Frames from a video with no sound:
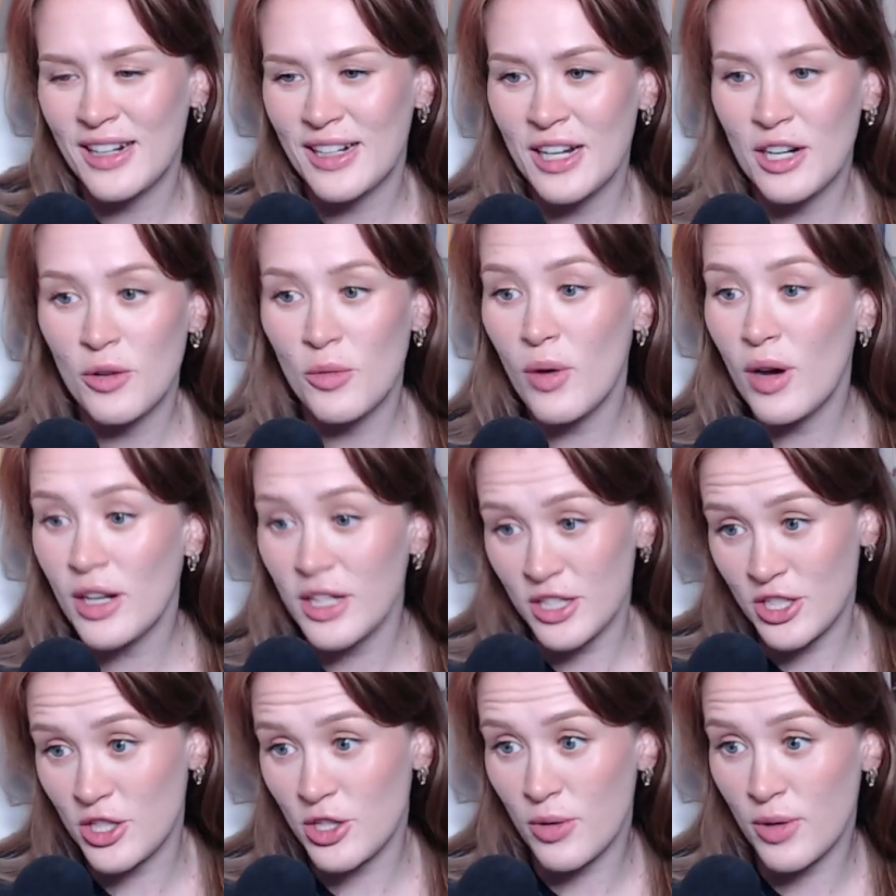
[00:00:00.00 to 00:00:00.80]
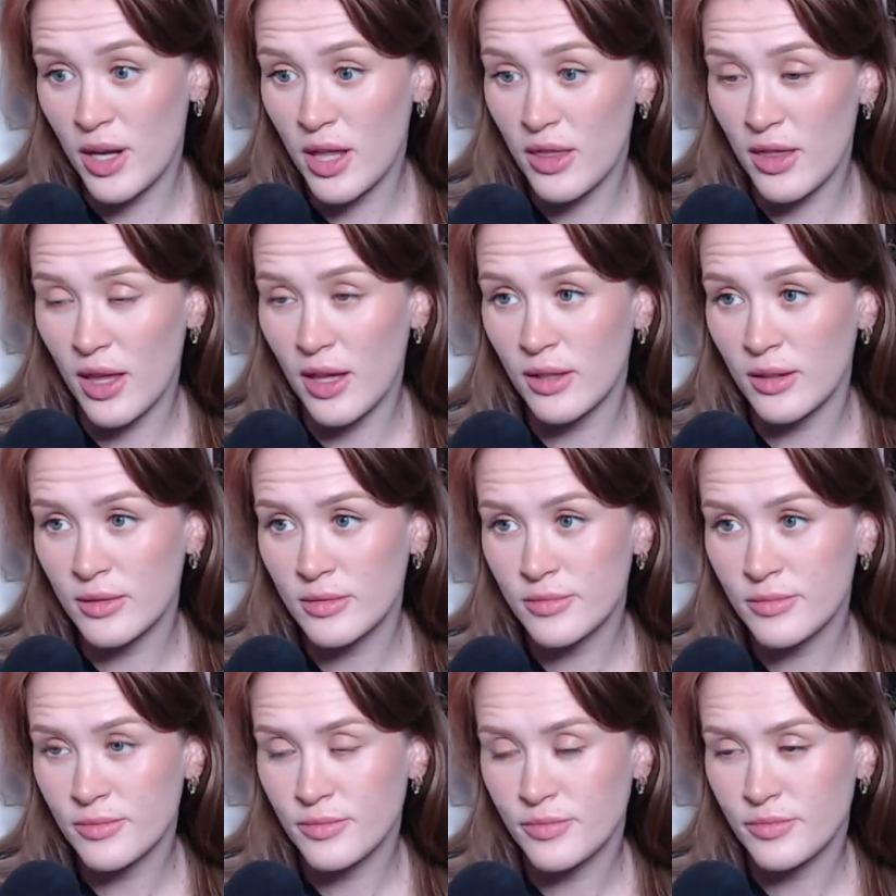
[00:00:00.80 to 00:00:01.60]
and I don't want it to do anything.
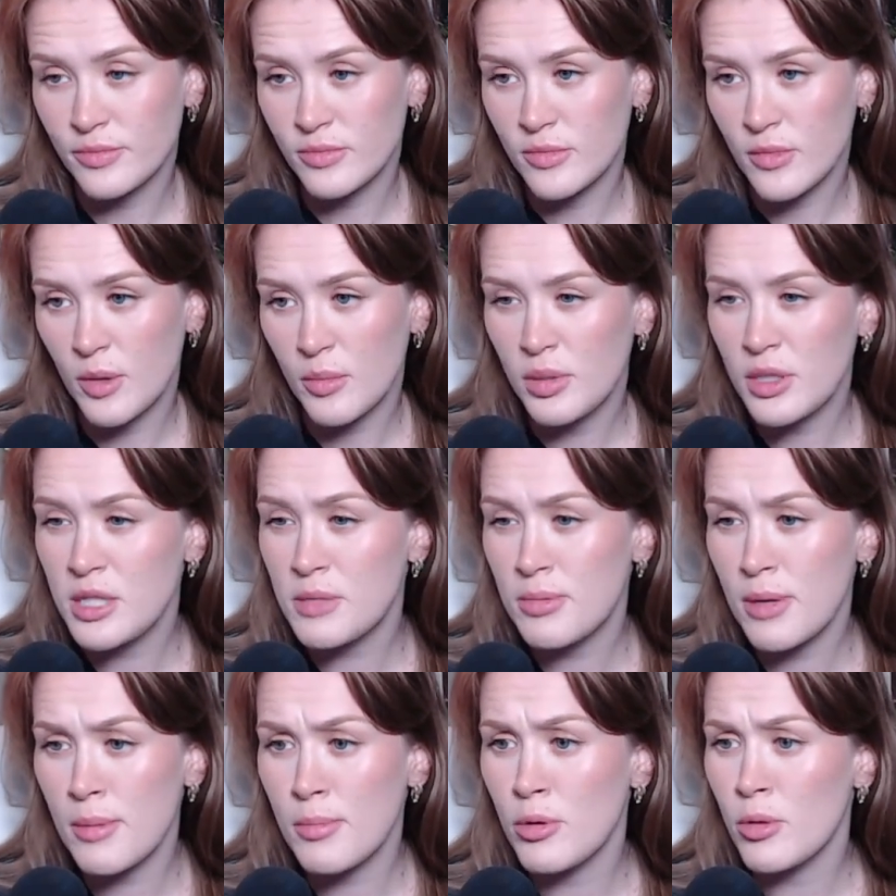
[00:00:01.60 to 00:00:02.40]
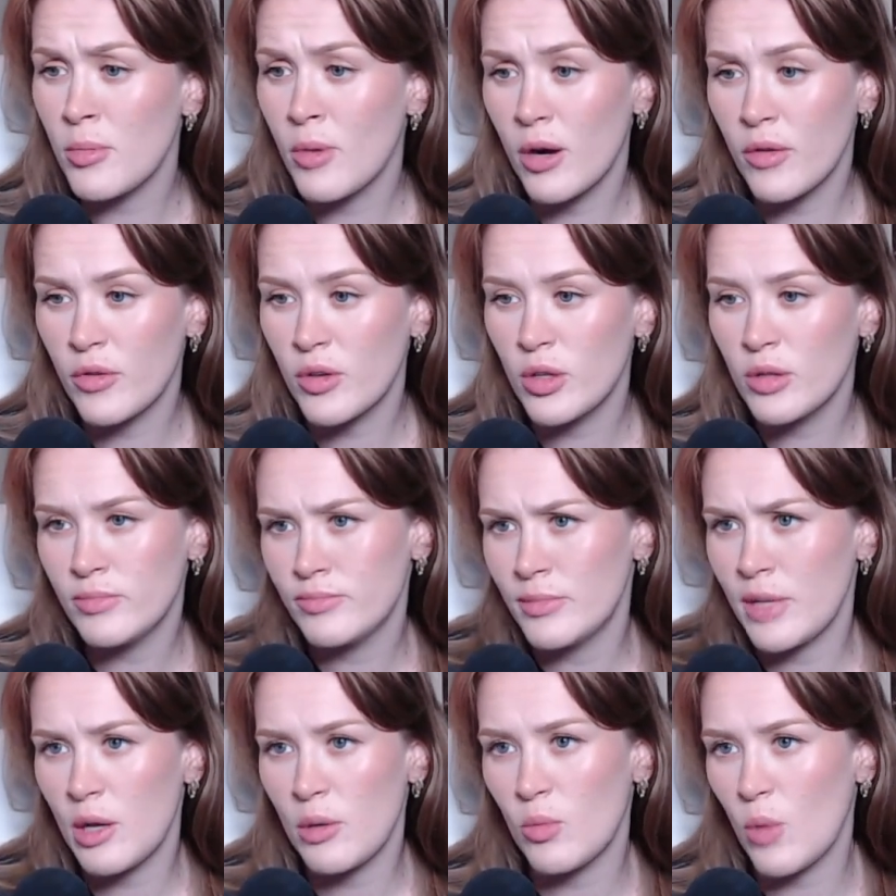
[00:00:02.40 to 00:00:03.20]
Please play Blue Marvel.
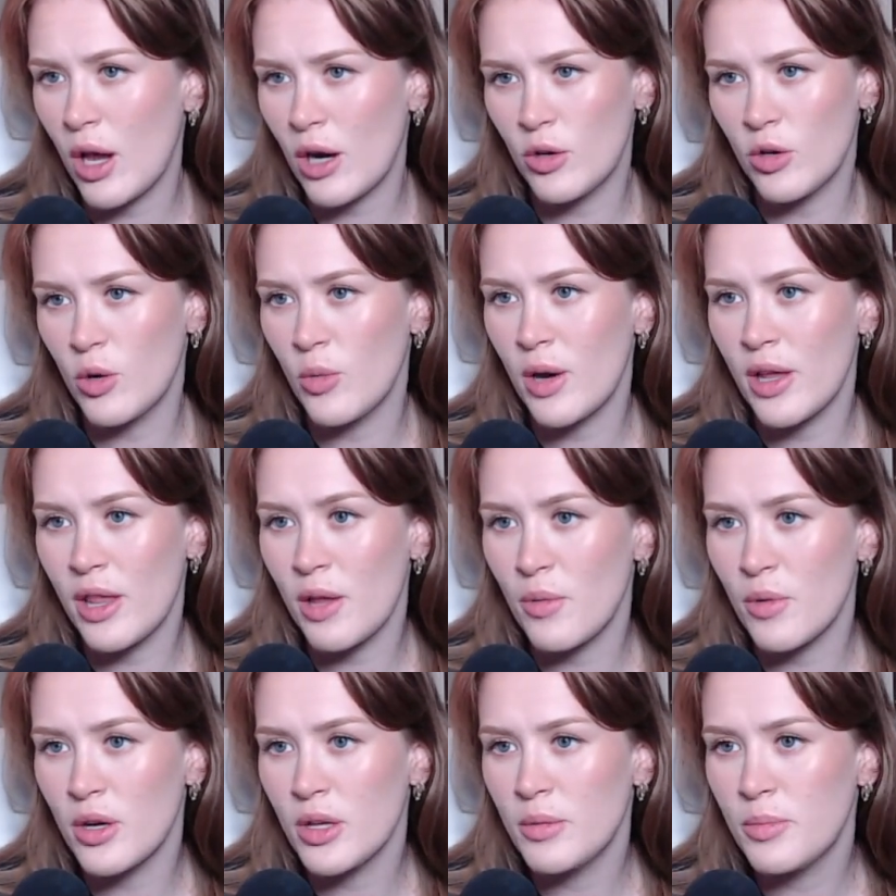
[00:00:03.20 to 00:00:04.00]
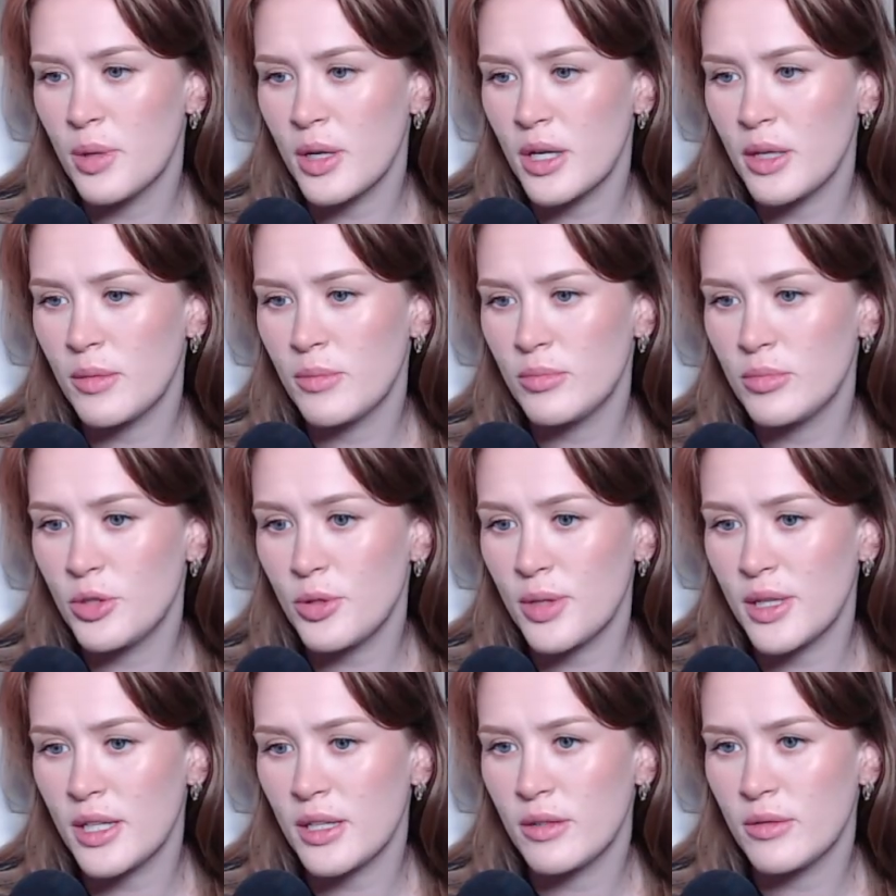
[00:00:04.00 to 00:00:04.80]
They, I don't know why they would, but do
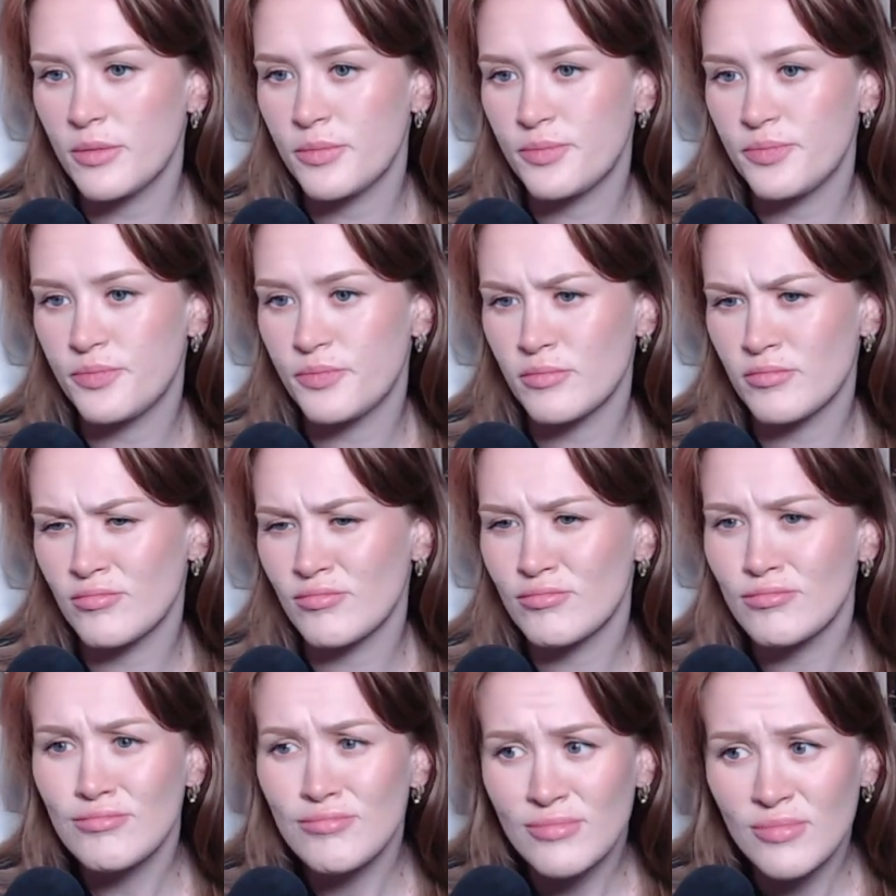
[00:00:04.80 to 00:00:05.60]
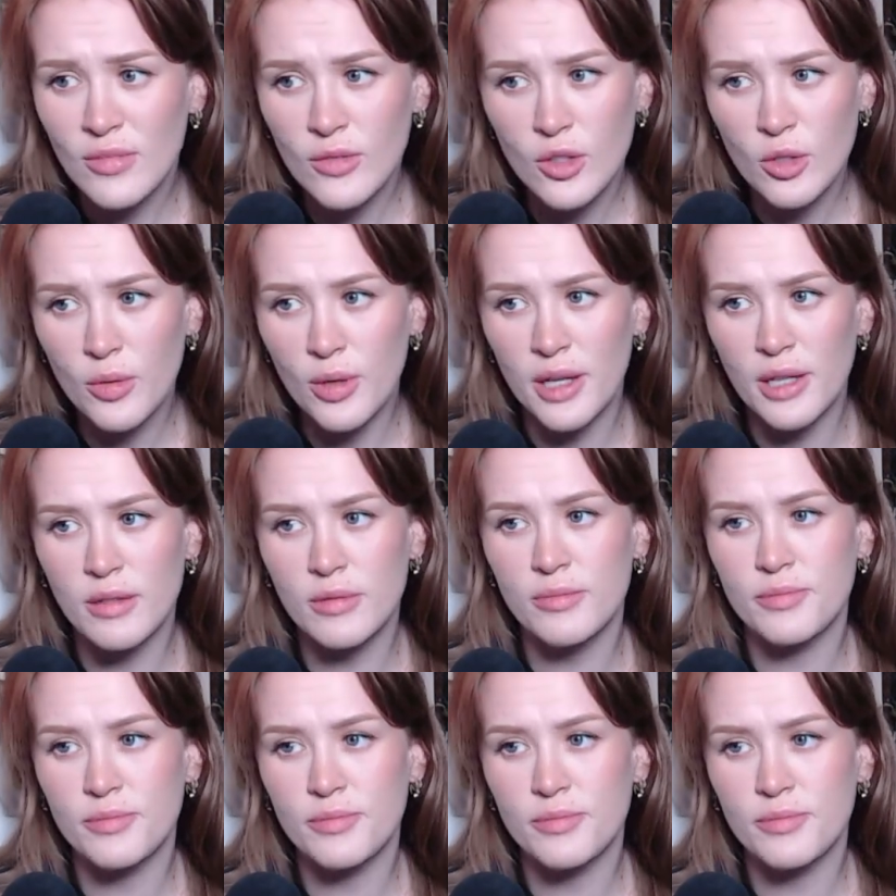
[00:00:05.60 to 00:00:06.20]
it. Do it.